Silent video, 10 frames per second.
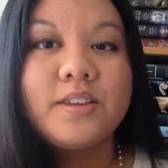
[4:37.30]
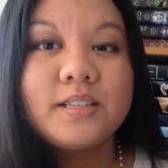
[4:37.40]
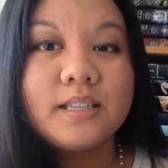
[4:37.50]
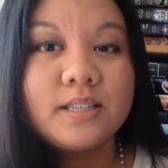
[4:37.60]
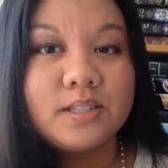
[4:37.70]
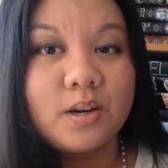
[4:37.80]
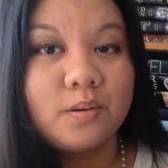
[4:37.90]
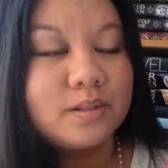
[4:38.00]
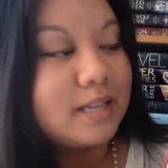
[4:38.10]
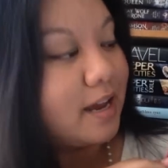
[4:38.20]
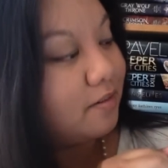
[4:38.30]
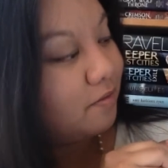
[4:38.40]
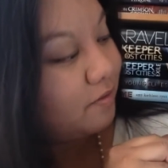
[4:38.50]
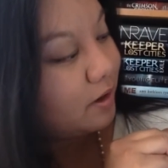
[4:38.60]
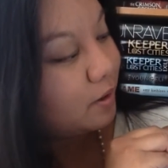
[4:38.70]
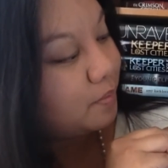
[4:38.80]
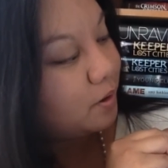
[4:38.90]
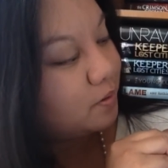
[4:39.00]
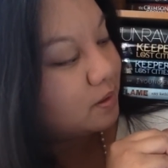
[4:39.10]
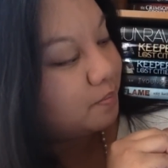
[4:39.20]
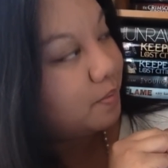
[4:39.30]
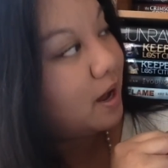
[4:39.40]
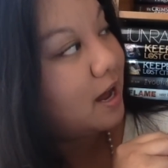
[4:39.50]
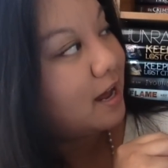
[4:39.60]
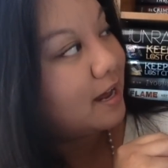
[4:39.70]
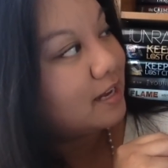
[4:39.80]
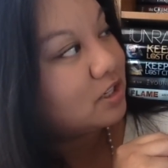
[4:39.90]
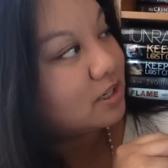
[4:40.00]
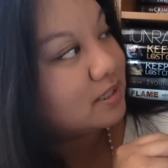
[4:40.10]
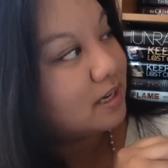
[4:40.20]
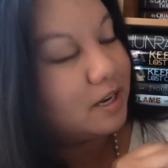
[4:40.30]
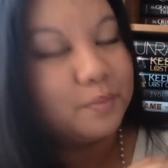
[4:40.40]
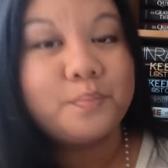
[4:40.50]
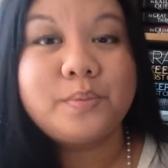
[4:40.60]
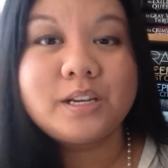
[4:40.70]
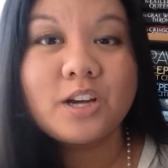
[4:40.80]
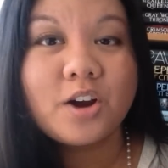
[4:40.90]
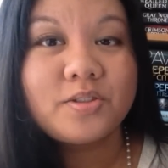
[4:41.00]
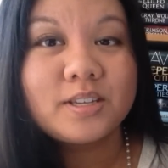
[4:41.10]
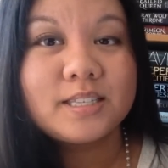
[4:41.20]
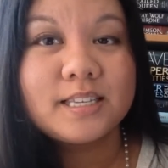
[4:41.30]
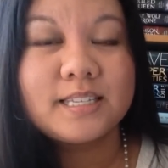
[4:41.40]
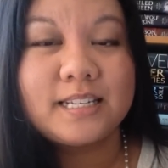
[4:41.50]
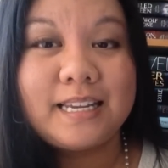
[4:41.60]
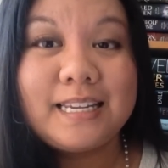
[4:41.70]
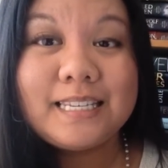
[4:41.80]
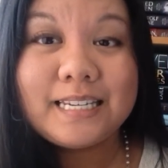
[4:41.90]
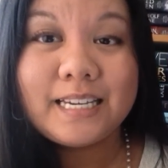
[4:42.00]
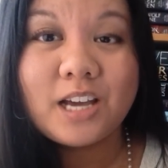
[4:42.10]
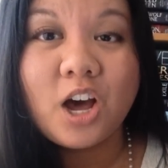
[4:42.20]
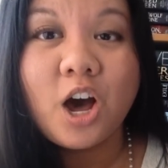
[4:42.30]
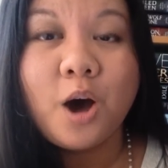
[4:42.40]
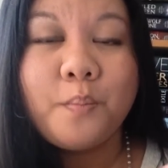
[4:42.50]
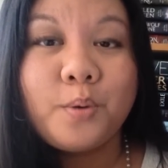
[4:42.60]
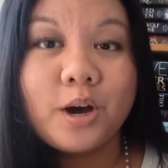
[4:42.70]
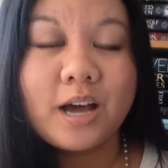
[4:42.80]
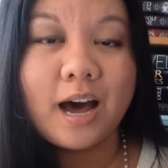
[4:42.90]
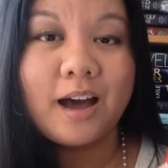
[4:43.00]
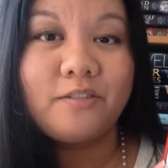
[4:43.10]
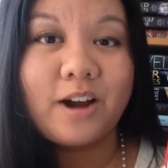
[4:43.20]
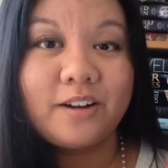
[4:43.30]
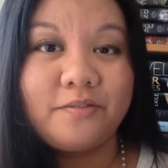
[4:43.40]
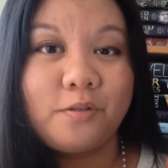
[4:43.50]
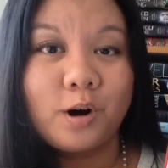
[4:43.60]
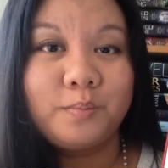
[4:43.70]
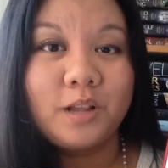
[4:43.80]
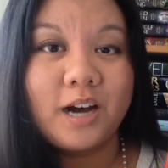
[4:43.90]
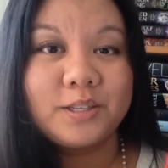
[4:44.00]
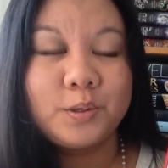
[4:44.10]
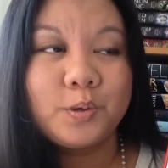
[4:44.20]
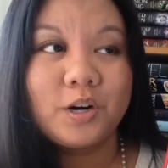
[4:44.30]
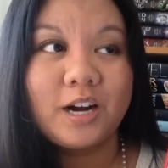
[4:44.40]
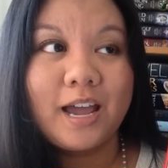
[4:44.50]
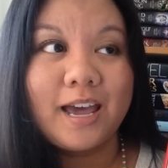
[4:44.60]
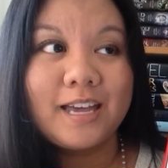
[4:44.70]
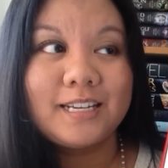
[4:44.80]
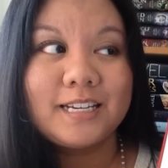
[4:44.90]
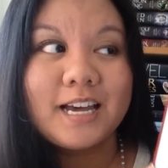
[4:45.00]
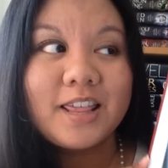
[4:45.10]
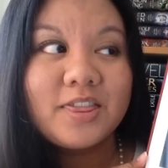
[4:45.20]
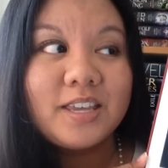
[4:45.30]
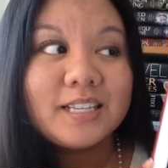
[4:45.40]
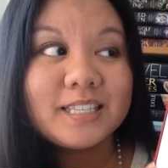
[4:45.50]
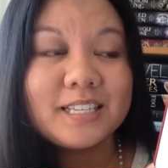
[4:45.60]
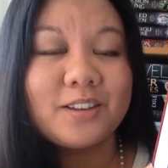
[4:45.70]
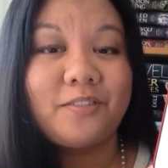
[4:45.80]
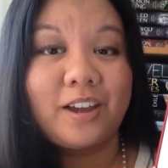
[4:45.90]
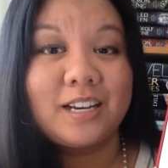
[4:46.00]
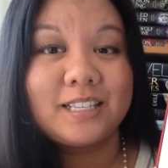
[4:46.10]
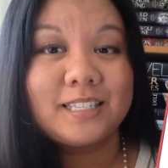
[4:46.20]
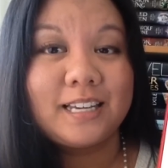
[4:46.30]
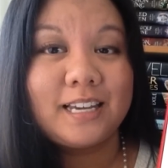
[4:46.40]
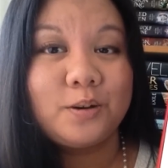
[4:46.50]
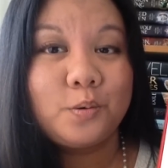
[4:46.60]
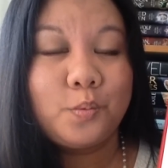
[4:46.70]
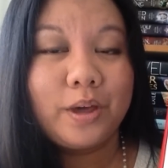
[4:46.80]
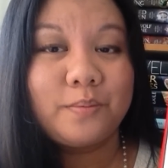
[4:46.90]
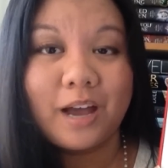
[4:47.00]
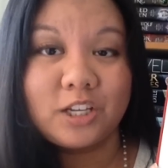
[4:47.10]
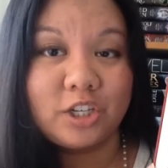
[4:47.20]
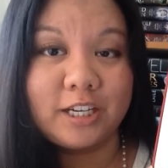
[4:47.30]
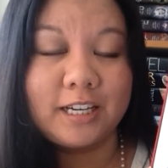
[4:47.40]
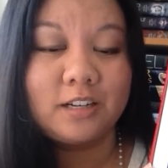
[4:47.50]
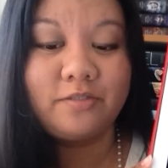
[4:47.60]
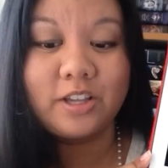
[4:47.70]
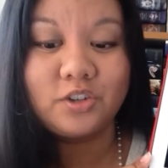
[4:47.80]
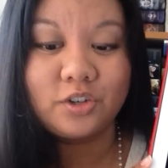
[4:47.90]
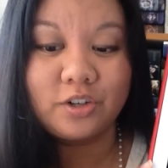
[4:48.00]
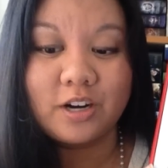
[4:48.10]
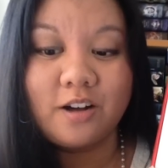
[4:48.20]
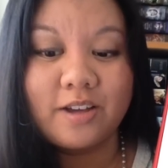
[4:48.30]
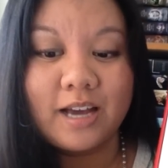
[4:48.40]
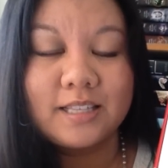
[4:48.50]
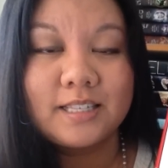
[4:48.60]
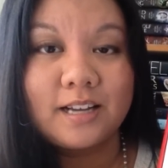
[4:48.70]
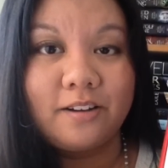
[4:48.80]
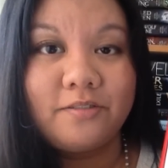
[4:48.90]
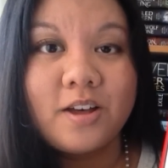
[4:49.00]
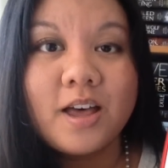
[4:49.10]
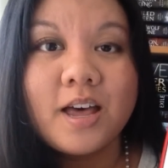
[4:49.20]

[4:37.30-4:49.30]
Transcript: This is Stones and Finger Bones by Jessica Minyard. This is an indie book I read for a blog tour, and this is a fantasy with magic and adventure and all that stuff